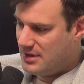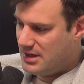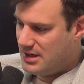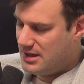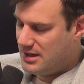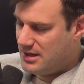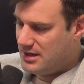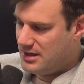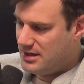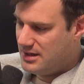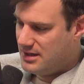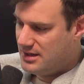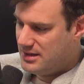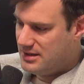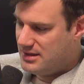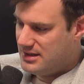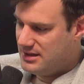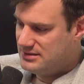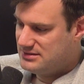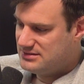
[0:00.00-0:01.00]
uh,
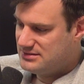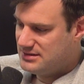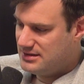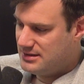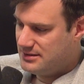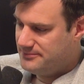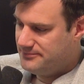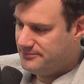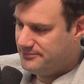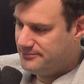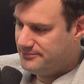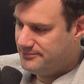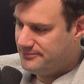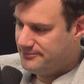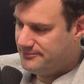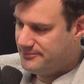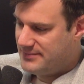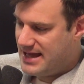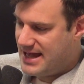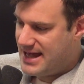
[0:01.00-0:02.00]
Insta
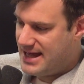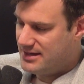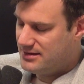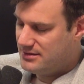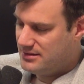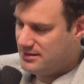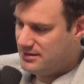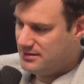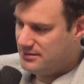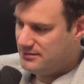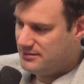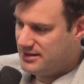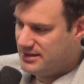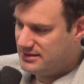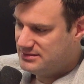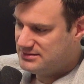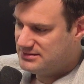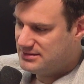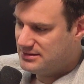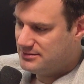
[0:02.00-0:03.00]
at
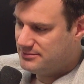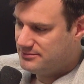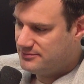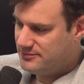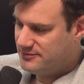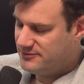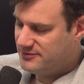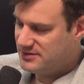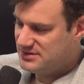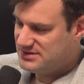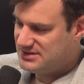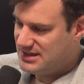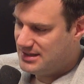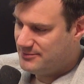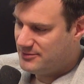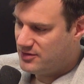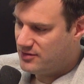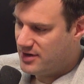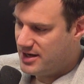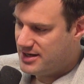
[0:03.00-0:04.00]
Insta first
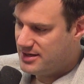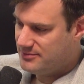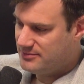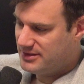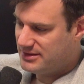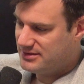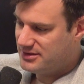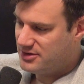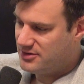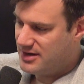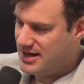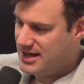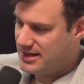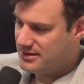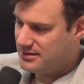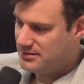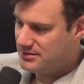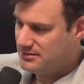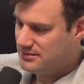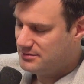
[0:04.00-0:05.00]
name Graham like the
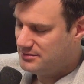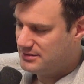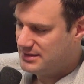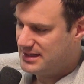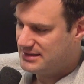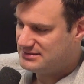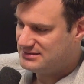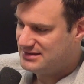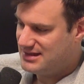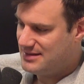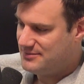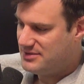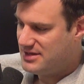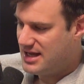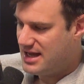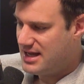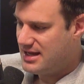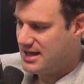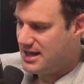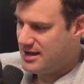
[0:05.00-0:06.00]
cracker, last name
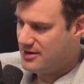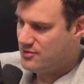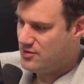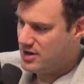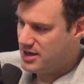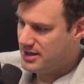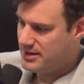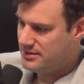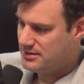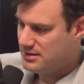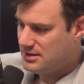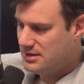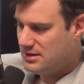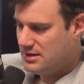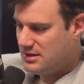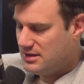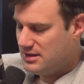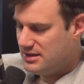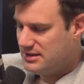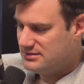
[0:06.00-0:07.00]
K A Y.
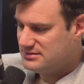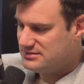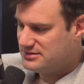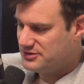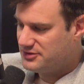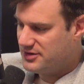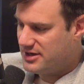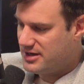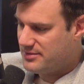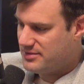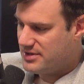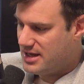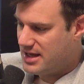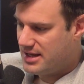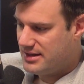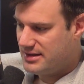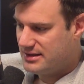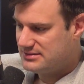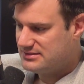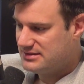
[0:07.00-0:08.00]
Instagram
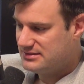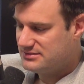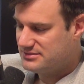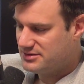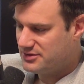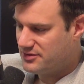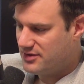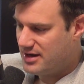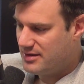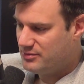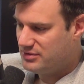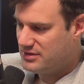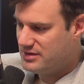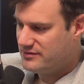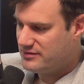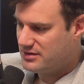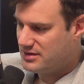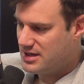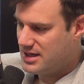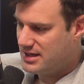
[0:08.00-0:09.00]
K, that's Instagram,
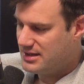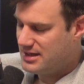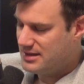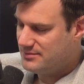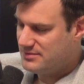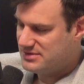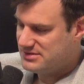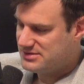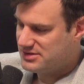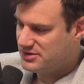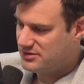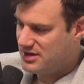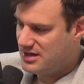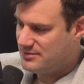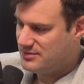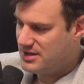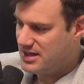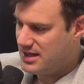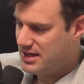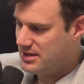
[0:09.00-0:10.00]
believe it or not, and Mister
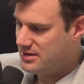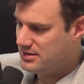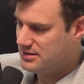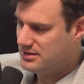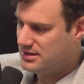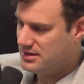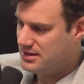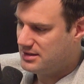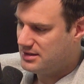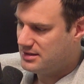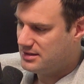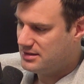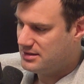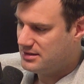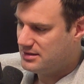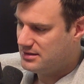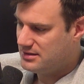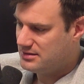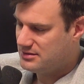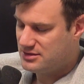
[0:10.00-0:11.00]
Graham K on
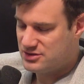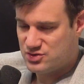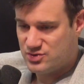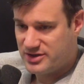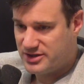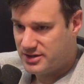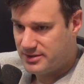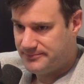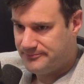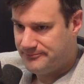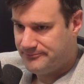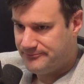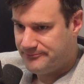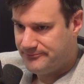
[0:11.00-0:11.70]
uh, the Twitter.